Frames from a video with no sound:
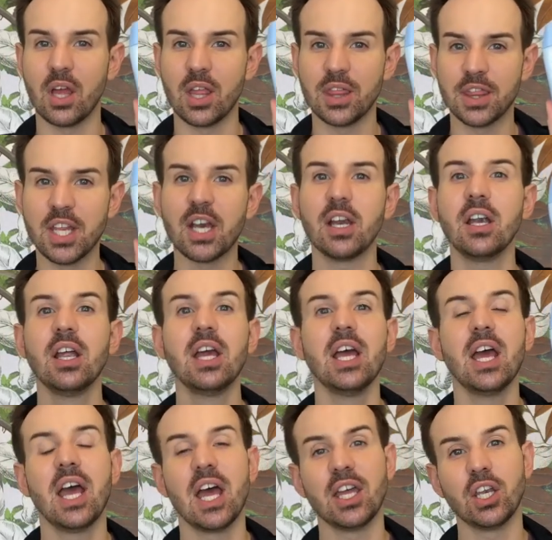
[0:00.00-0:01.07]
There,
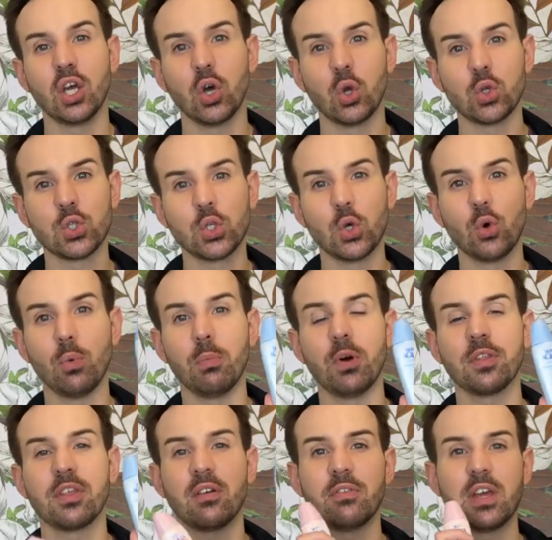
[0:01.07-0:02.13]
and also
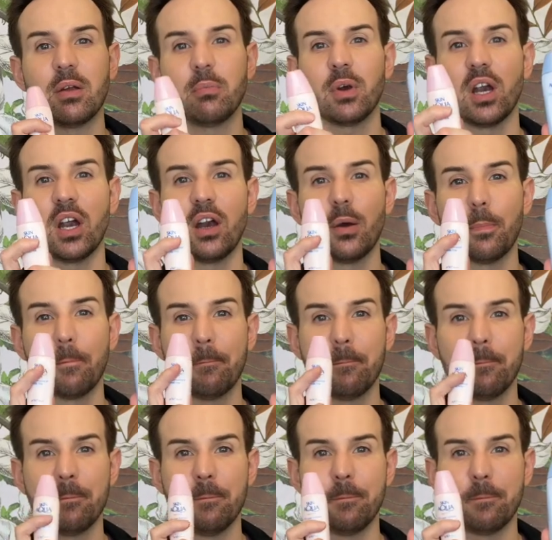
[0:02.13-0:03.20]
both of them are
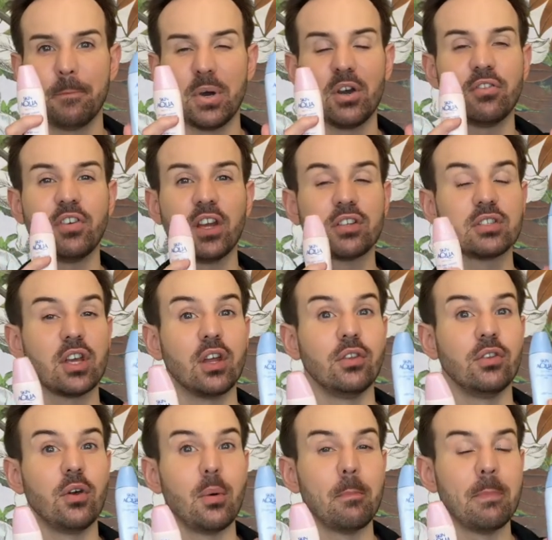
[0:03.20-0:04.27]
perfect
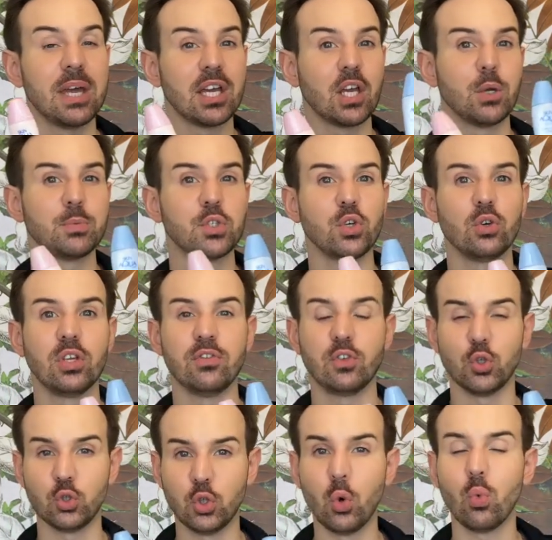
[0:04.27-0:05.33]
under makeup. So if
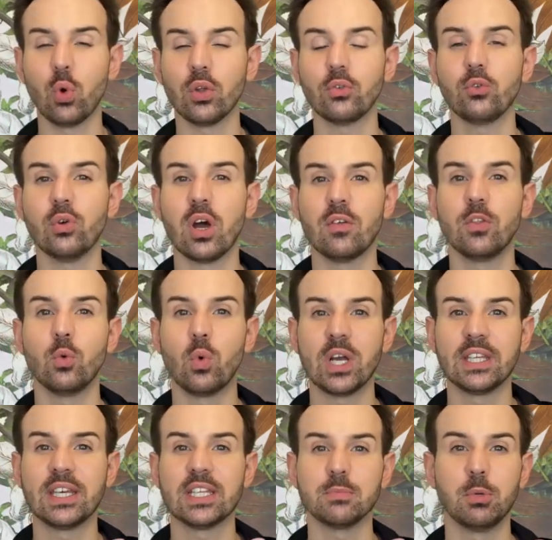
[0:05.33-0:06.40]
you don't want to have the
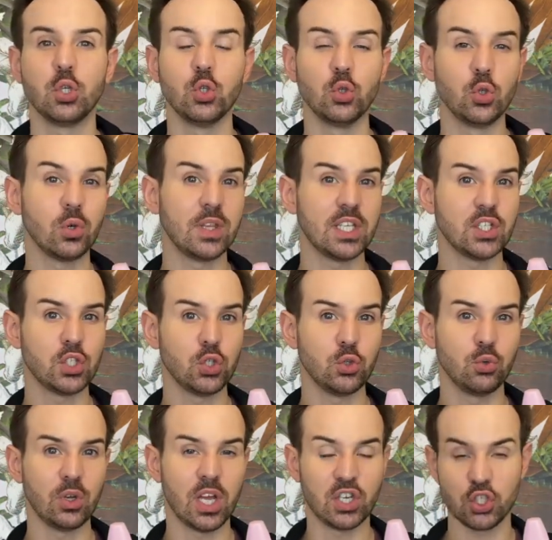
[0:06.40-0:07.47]
white cast, but you know that
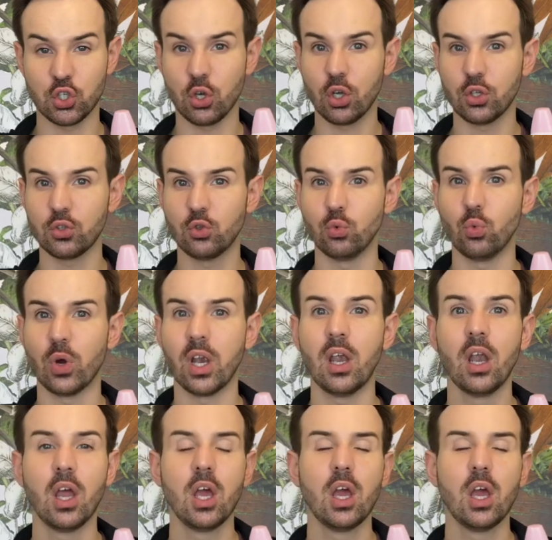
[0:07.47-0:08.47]
you enjoy to wear